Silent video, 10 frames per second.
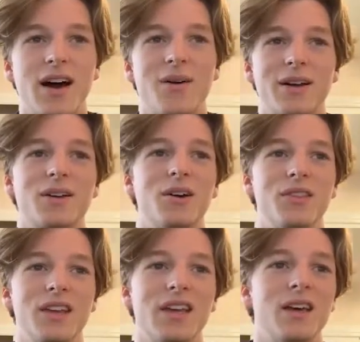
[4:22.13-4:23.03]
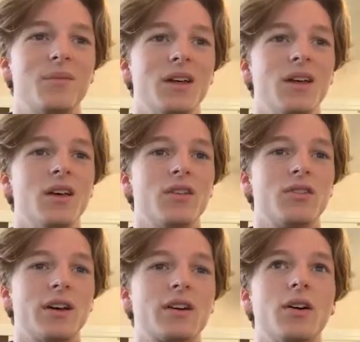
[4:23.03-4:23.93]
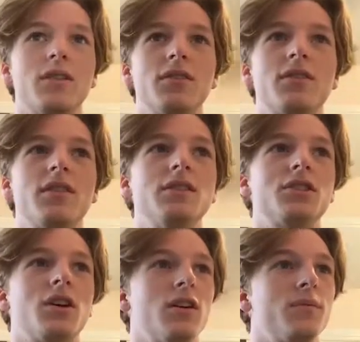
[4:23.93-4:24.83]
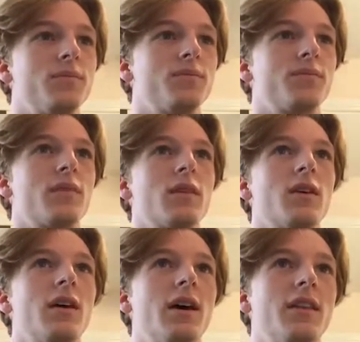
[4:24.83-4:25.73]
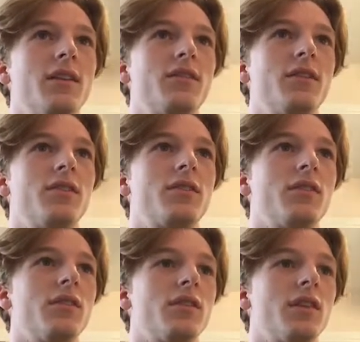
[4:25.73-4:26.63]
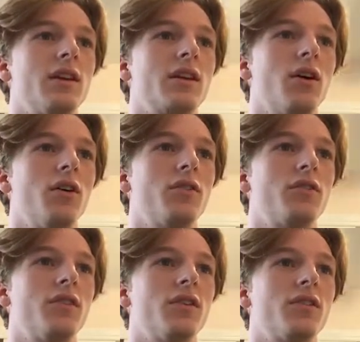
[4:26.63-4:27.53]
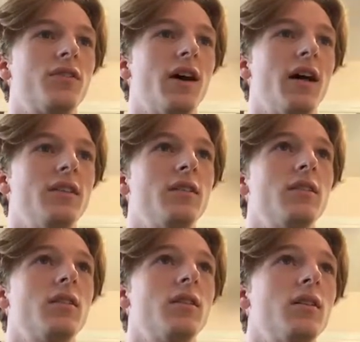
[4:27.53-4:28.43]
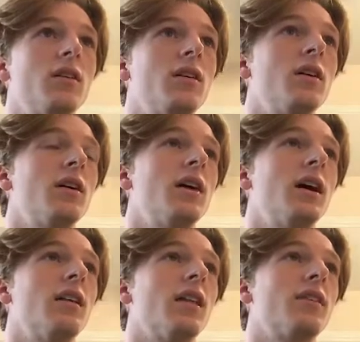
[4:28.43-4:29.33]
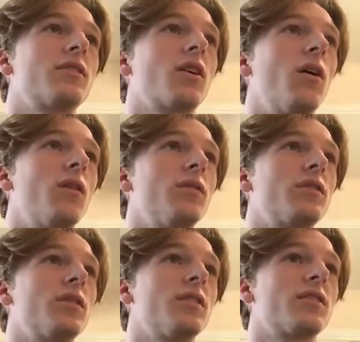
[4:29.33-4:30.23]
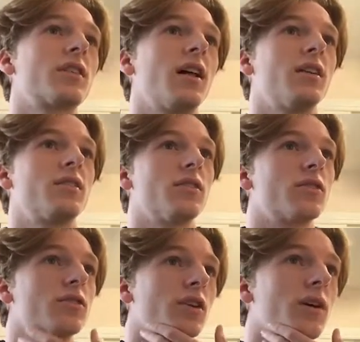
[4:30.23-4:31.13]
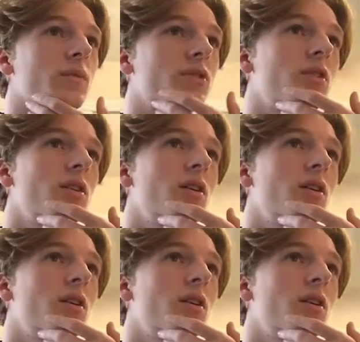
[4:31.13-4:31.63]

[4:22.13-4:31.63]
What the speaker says: how I code the game. So I code in C#, and this is the code for Sven. And let's go over to the skeleton script.